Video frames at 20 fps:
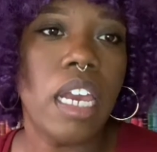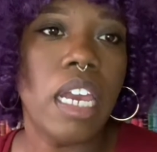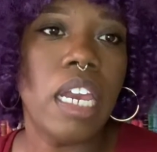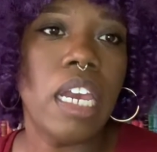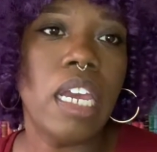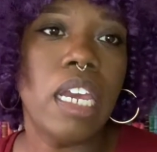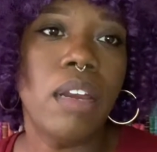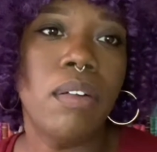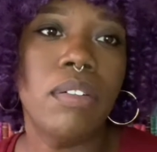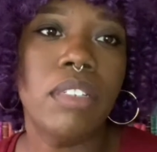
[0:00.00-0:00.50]

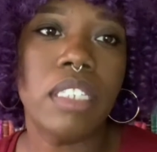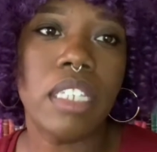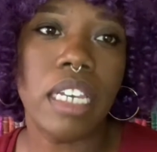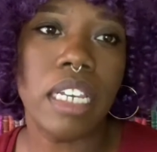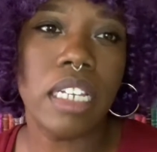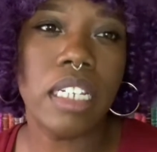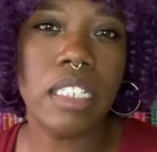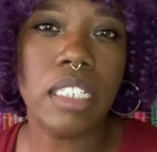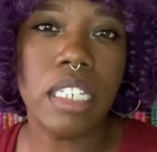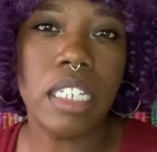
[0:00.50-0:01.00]
He was
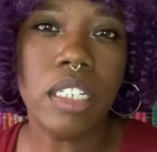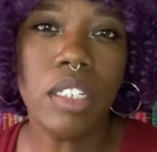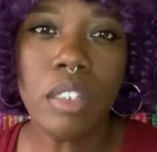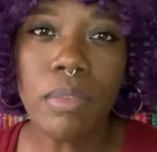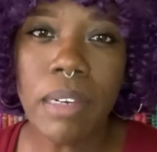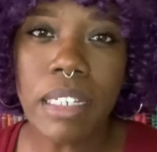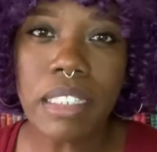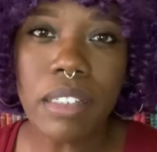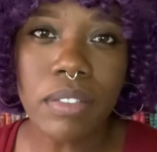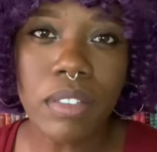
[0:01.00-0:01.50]
like, didn't you
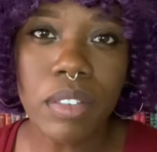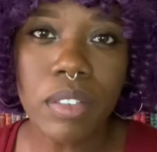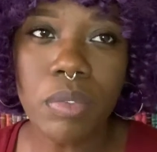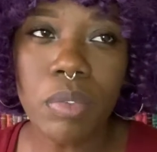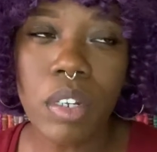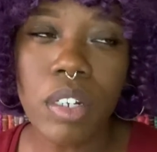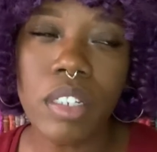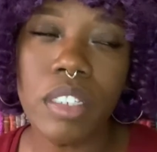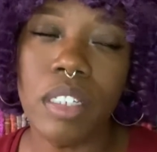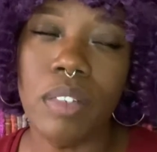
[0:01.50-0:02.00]
mess up those
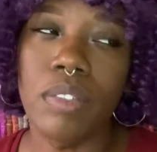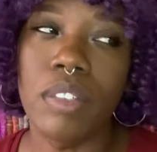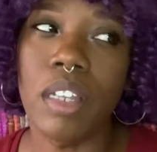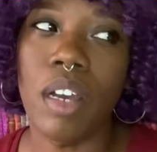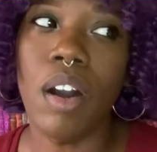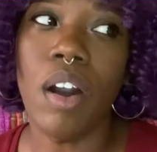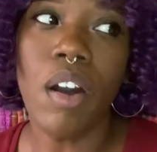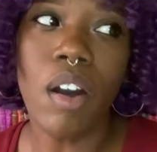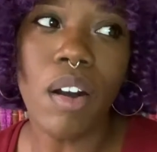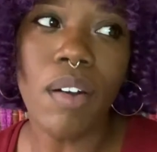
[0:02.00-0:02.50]
sweaters? He was like,
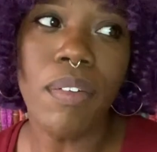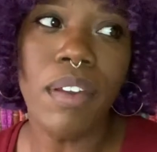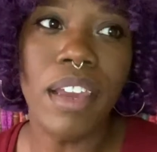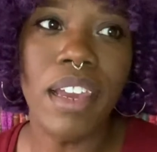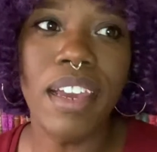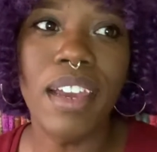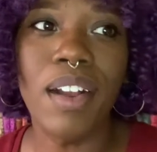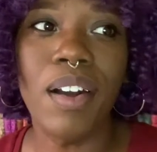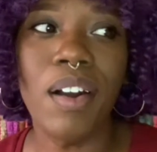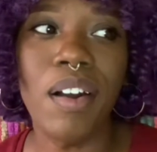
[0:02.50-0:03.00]
oh
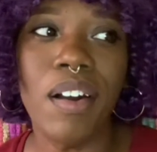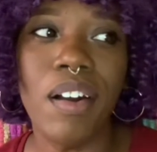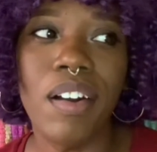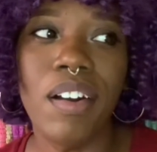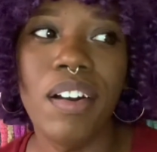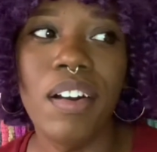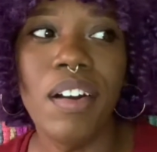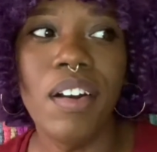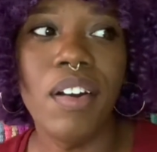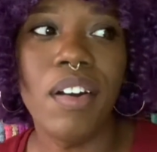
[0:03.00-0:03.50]
man,
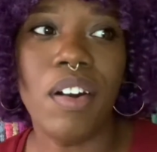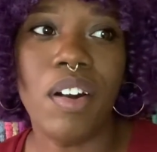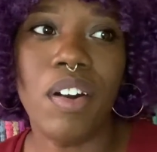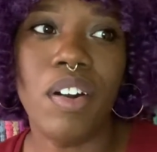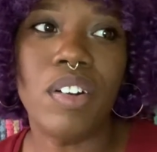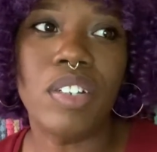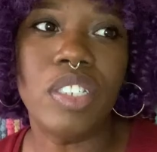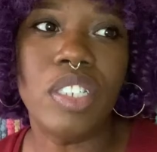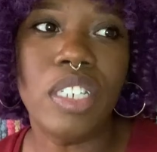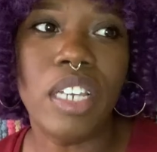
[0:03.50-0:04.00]

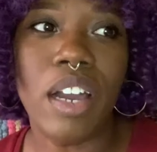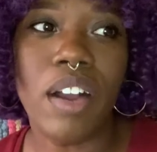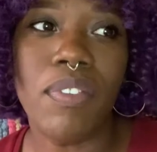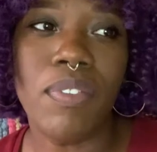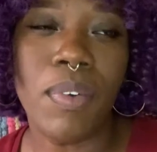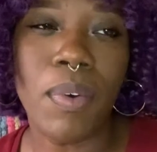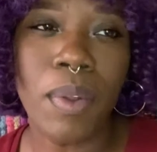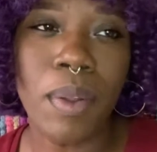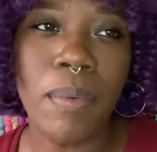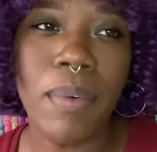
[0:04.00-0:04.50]
oh, she got
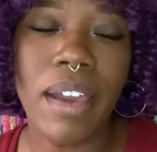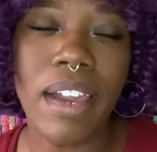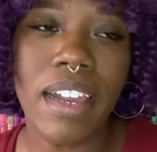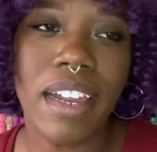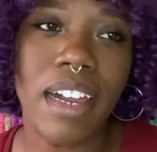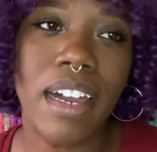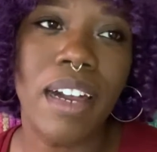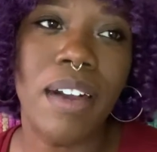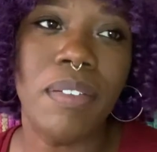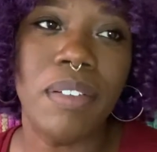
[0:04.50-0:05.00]
folded back
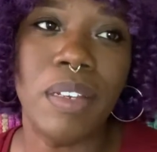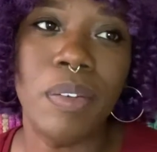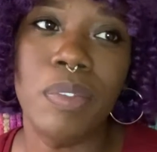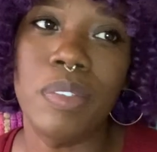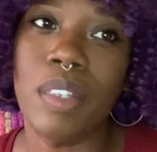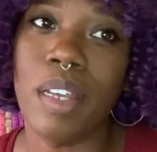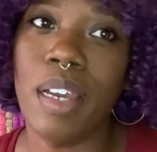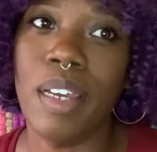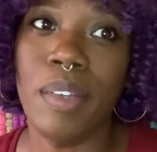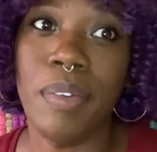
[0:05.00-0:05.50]
up. He was
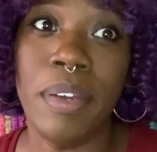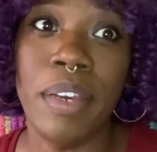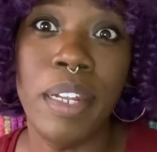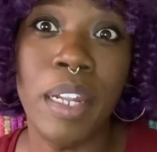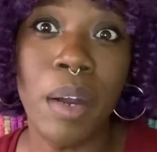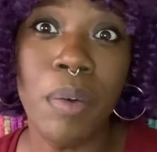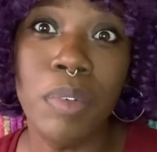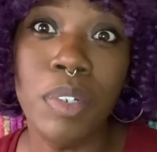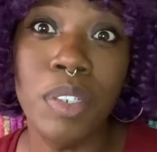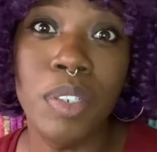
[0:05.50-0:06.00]
like, man,
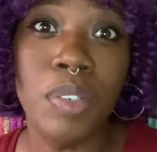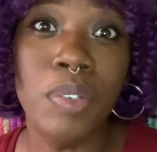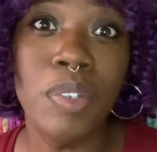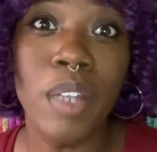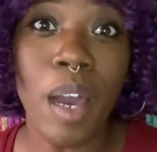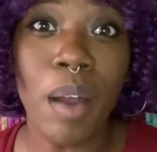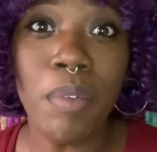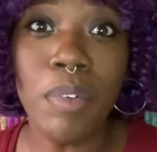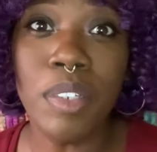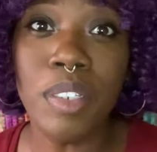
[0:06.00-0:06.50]

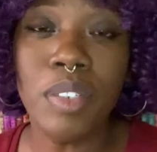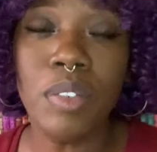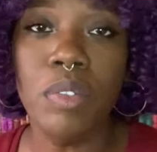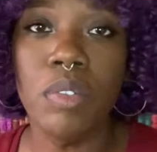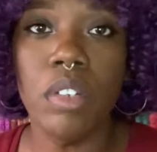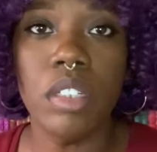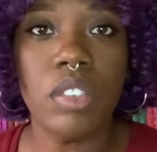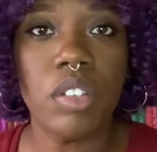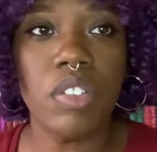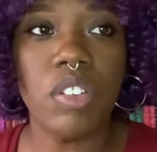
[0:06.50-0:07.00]
that was you.
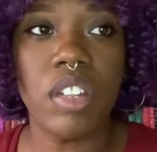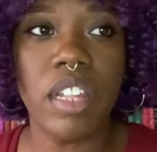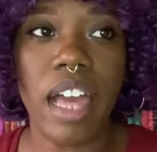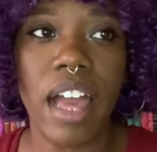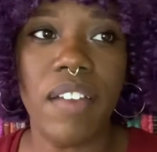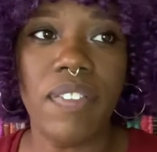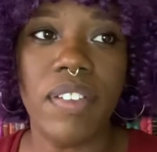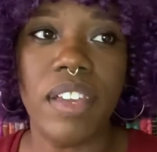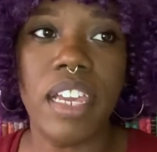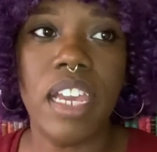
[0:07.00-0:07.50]
So they're
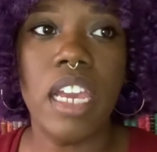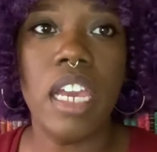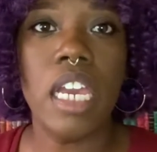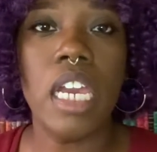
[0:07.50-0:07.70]
laughing.